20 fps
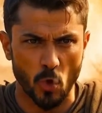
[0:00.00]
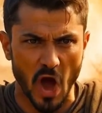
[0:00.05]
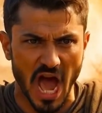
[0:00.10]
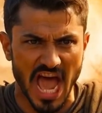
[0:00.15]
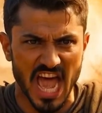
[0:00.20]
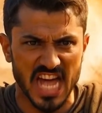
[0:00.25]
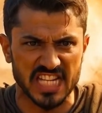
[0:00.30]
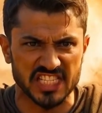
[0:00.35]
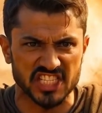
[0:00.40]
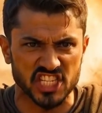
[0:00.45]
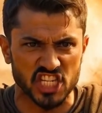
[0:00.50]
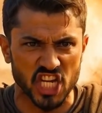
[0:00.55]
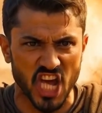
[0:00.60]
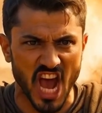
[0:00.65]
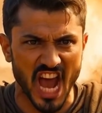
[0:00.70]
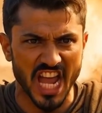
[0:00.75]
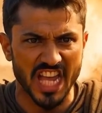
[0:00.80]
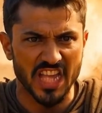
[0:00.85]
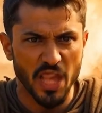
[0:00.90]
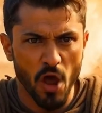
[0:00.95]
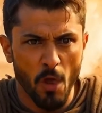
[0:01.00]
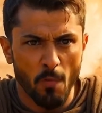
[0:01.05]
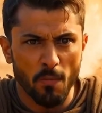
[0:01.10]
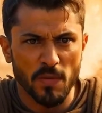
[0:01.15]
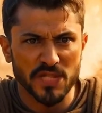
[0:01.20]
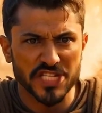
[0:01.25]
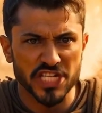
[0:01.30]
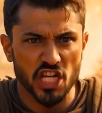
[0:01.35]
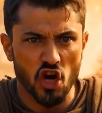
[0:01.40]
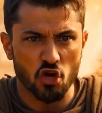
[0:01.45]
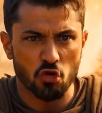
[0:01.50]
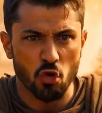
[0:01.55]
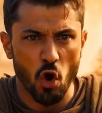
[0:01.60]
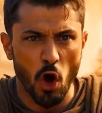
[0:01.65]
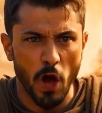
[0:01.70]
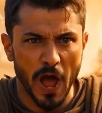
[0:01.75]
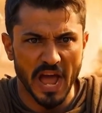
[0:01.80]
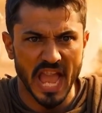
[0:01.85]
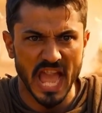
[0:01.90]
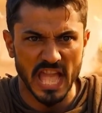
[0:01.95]
Isabella sat hunched in the
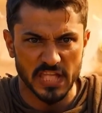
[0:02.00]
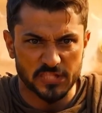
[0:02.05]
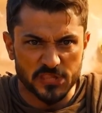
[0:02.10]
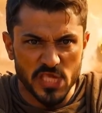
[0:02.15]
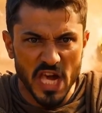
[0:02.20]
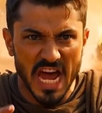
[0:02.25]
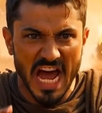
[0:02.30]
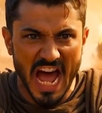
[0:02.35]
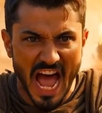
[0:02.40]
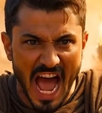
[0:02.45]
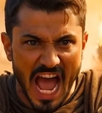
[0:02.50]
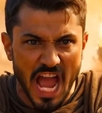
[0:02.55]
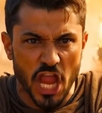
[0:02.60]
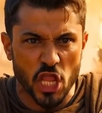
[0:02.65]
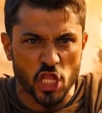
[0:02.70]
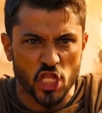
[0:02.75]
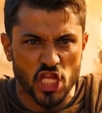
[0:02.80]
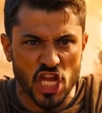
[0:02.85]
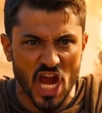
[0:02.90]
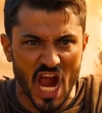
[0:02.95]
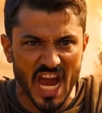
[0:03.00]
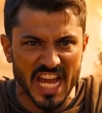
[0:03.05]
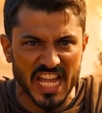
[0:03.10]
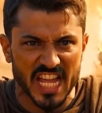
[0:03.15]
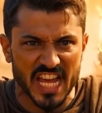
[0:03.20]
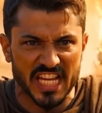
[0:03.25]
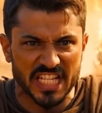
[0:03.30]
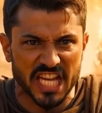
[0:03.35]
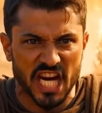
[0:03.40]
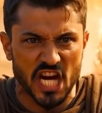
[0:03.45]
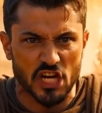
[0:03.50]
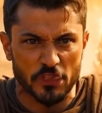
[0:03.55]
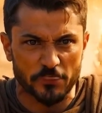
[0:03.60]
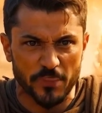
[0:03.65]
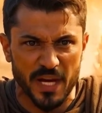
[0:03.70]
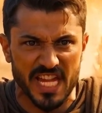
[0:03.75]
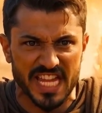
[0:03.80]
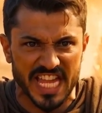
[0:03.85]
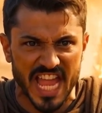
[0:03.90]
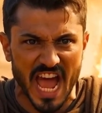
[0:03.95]
center, her hands trembling, and her
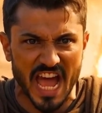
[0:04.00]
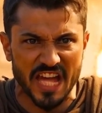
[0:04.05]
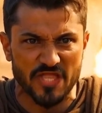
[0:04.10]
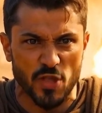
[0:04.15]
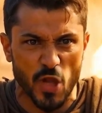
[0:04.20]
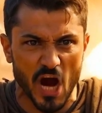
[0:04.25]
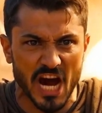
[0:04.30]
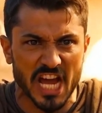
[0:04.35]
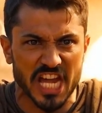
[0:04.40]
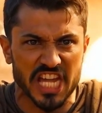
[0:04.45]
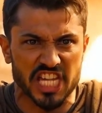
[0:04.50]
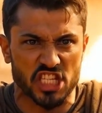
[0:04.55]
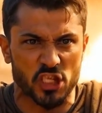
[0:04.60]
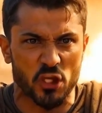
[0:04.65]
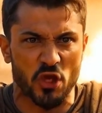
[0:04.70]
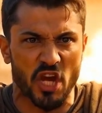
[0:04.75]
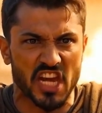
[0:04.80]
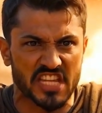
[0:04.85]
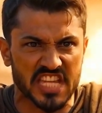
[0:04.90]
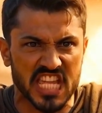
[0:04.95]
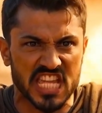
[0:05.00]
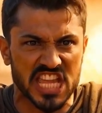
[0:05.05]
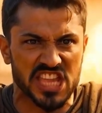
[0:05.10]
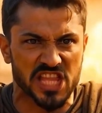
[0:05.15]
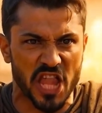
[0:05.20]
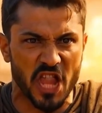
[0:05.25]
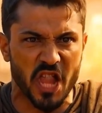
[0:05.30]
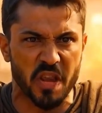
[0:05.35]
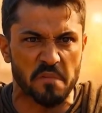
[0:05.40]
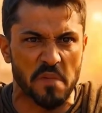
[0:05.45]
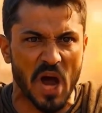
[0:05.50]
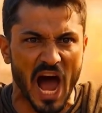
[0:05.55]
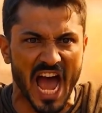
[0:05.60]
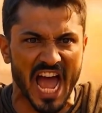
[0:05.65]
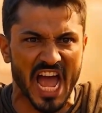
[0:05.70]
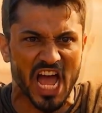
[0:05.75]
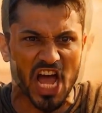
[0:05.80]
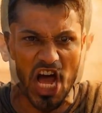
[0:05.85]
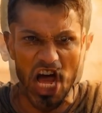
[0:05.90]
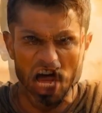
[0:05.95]
eyes glowed with a deep, red
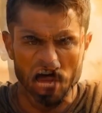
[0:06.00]
malice.